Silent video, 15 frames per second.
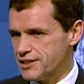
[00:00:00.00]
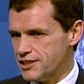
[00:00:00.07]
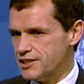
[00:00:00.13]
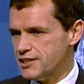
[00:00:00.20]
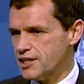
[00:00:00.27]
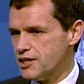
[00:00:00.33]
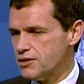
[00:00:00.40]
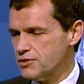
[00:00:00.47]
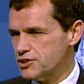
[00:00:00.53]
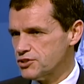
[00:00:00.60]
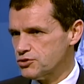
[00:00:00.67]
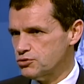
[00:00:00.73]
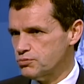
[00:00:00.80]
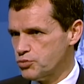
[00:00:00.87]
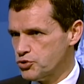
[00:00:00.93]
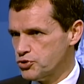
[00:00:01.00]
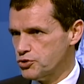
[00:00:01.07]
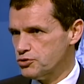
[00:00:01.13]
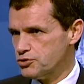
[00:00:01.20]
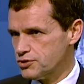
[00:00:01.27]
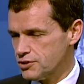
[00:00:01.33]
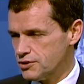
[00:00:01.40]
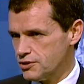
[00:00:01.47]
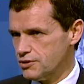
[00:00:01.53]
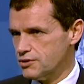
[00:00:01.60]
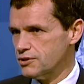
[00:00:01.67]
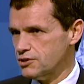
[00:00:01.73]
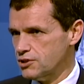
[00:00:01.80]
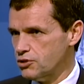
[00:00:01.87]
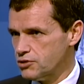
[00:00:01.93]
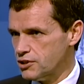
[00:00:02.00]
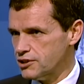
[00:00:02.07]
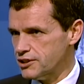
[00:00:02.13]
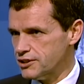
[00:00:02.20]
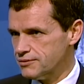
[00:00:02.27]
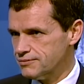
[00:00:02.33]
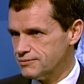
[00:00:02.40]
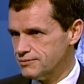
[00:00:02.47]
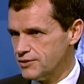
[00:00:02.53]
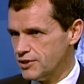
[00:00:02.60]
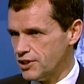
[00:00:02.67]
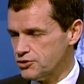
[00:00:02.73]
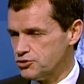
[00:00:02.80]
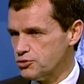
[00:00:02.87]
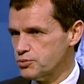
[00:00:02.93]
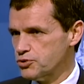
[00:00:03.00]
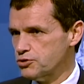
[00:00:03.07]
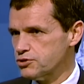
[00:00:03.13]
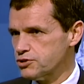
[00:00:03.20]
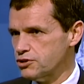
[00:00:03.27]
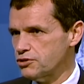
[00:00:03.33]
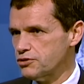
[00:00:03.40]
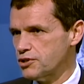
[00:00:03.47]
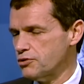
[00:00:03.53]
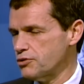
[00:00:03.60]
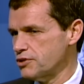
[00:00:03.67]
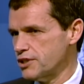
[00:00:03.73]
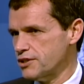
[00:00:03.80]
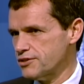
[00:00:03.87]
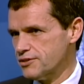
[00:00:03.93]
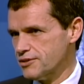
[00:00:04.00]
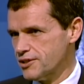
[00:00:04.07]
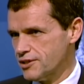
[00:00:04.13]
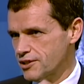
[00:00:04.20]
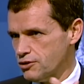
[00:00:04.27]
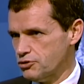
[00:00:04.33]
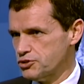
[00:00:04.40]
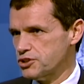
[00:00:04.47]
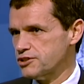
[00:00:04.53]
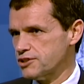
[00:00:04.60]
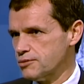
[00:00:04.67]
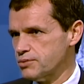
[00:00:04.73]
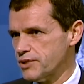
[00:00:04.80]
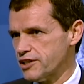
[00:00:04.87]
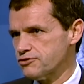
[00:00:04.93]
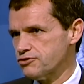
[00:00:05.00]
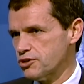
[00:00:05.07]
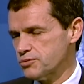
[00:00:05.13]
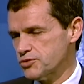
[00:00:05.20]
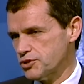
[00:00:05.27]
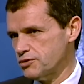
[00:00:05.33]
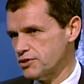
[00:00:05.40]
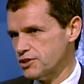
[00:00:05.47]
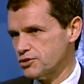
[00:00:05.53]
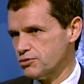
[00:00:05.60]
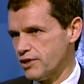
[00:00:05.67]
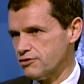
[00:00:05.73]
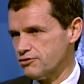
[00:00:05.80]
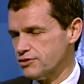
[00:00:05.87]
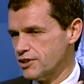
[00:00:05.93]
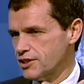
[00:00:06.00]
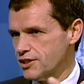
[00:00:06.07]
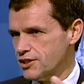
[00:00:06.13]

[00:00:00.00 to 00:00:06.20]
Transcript: key now is to produce locally. And to produce locally, we need logistic platforms, you need to have